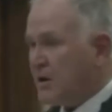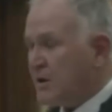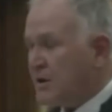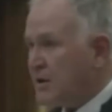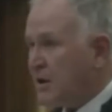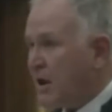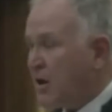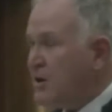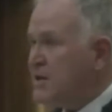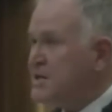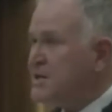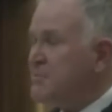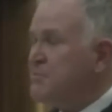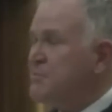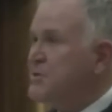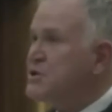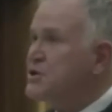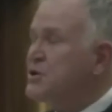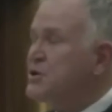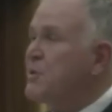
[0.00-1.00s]
The only
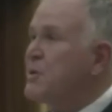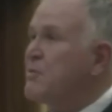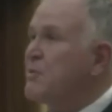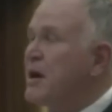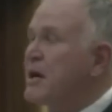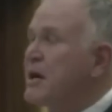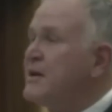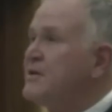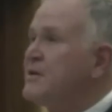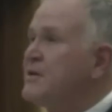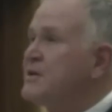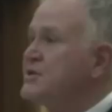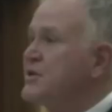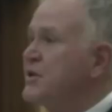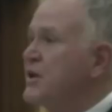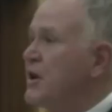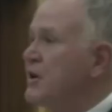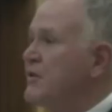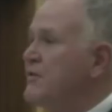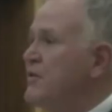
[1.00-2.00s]
submission we make in this
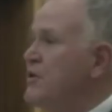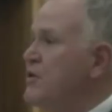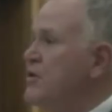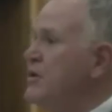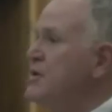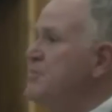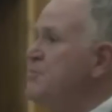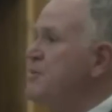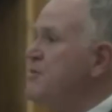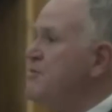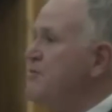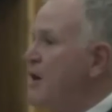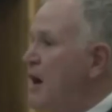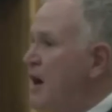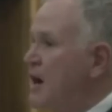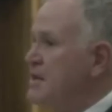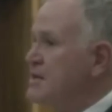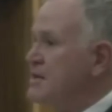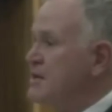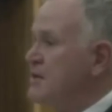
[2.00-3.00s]
regard, if you look at the
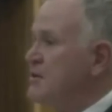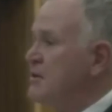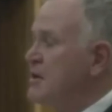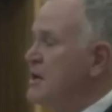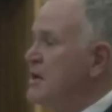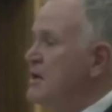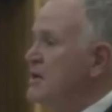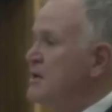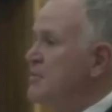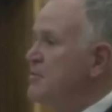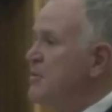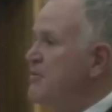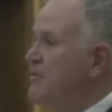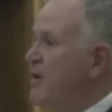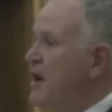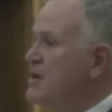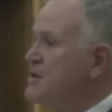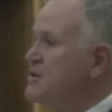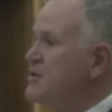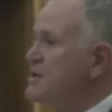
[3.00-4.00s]
proviso
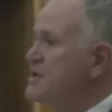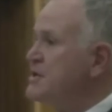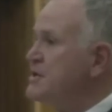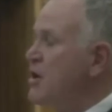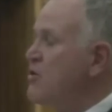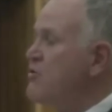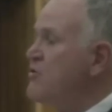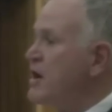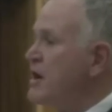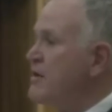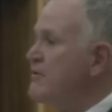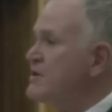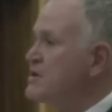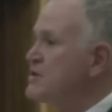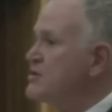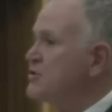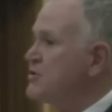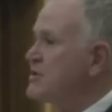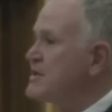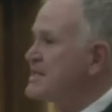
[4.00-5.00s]
has no relevance
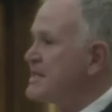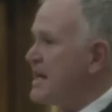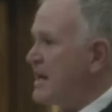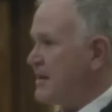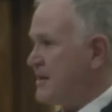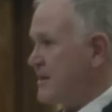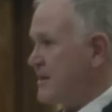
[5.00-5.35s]
to the state.